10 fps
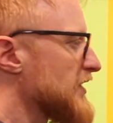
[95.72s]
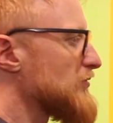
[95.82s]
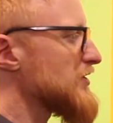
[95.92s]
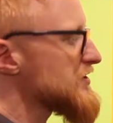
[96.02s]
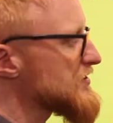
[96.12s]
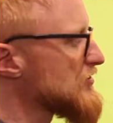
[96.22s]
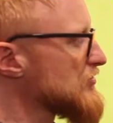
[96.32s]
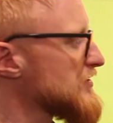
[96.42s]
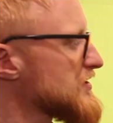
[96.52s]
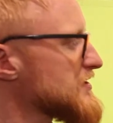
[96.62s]
What is
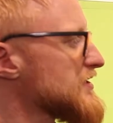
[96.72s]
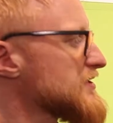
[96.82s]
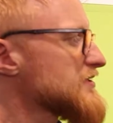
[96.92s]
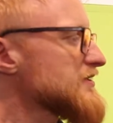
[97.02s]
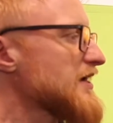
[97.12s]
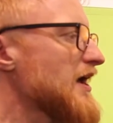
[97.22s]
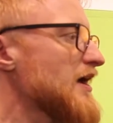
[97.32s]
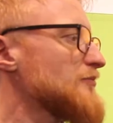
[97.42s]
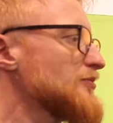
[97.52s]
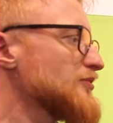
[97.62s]
new is this
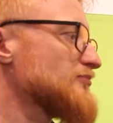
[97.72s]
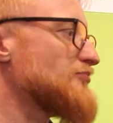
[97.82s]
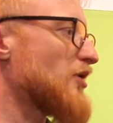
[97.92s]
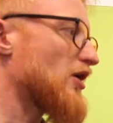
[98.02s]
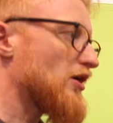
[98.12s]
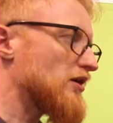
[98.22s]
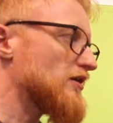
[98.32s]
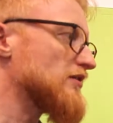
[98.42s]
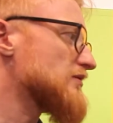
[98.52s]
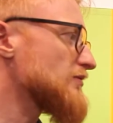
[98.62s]
tab
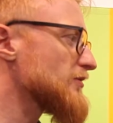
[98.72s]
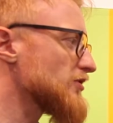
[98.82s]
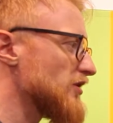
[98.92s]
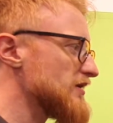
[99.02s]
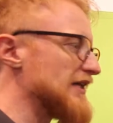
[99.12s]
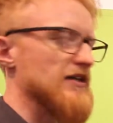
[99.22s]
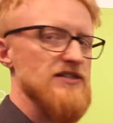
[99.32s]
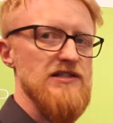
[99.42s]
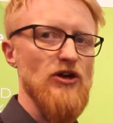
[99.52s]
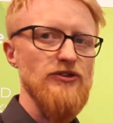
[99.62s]
bar, what we call it, like a
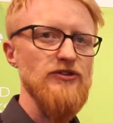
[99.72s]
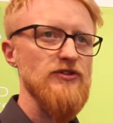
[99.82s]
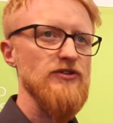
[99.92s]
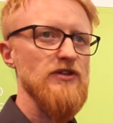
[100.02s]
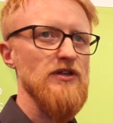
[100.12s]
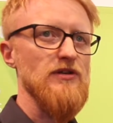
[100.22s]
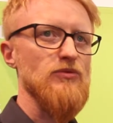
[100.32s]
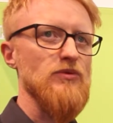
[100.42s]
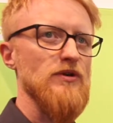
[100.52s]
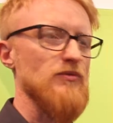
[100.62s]
slot,
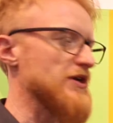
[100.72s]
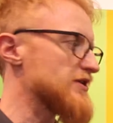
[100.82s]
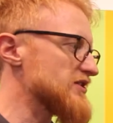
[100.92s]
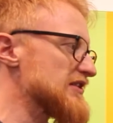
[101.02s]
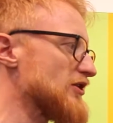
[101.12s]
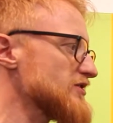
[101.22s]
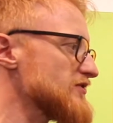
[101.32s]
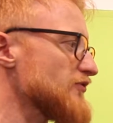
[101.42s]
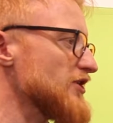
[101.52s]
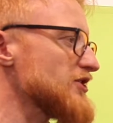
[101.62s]
where the slots
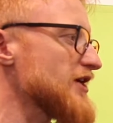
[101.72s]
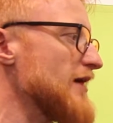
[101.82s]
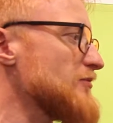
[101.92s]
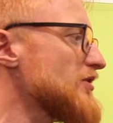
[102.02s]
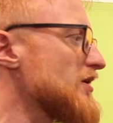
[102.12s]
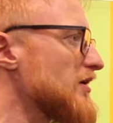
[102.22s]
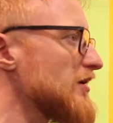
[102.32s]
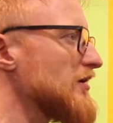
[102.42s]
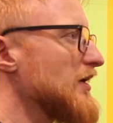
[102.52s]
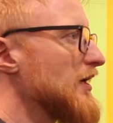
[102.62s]
for each camera are.